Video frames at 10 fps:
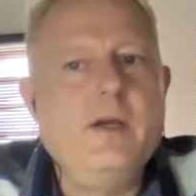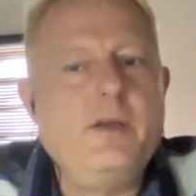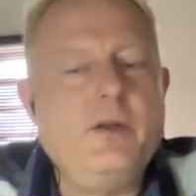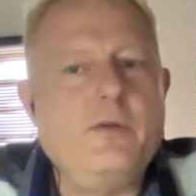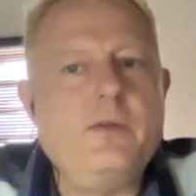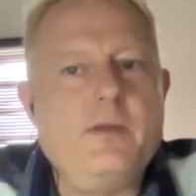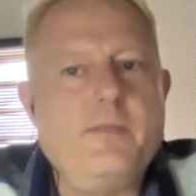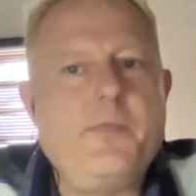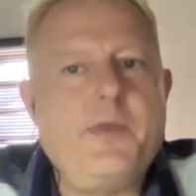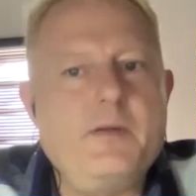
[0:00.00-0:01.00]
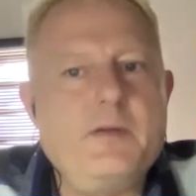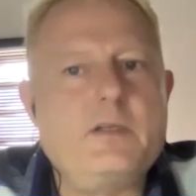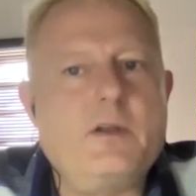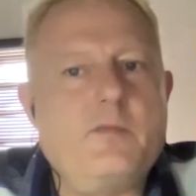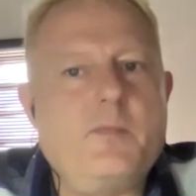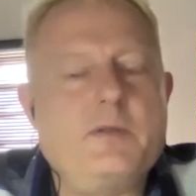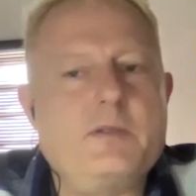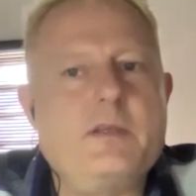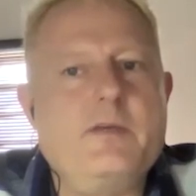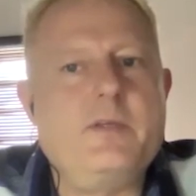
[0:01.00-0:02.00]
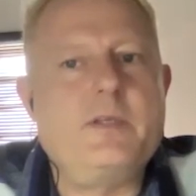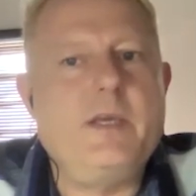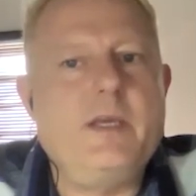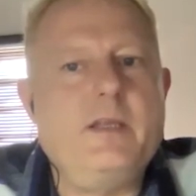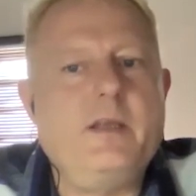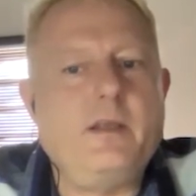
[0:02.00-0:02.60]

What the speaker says: that there is a lot of positivity.